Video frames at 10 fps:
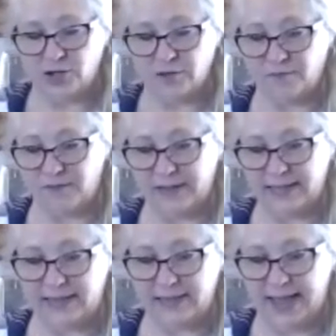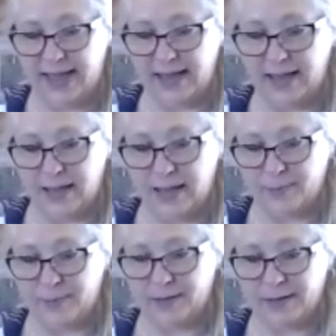you're filling that
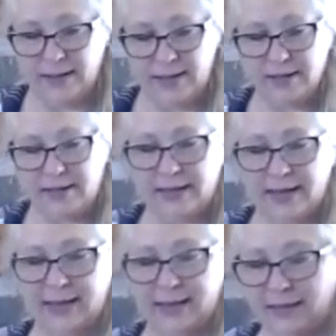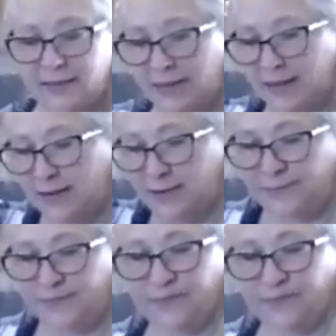up. Get it in there.